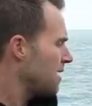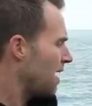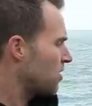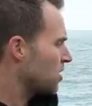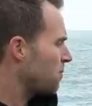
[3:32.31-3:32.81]

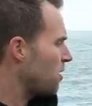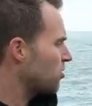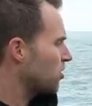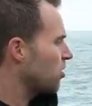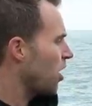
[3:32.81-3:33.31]
And the
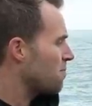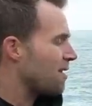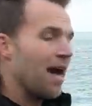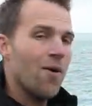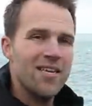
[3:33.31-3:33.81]
exposure time
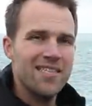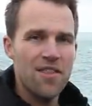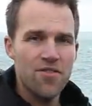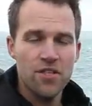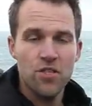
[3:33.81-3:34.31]
now has
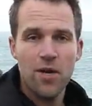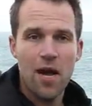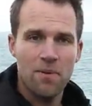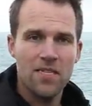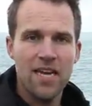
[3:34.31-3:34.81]
lengthened to a
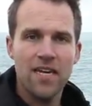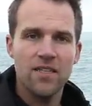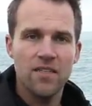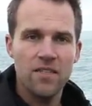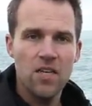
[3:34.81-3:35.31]
couple of
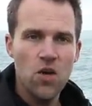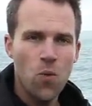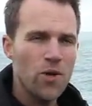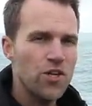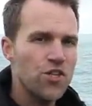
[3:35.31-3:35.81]
seconds,
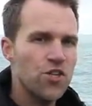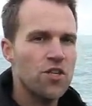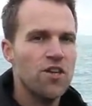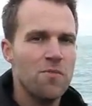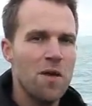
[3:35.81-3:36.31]
which
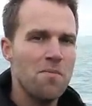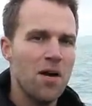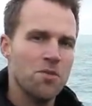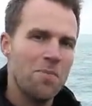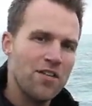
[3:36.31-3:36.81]
should give me a
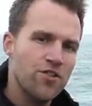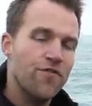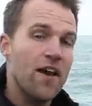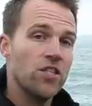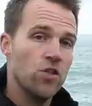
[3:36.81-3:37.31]
much better
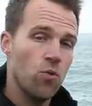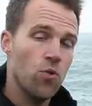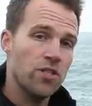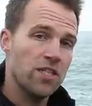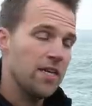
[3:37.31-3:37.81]
effect in the
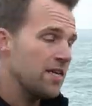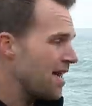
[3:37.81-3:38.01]
water.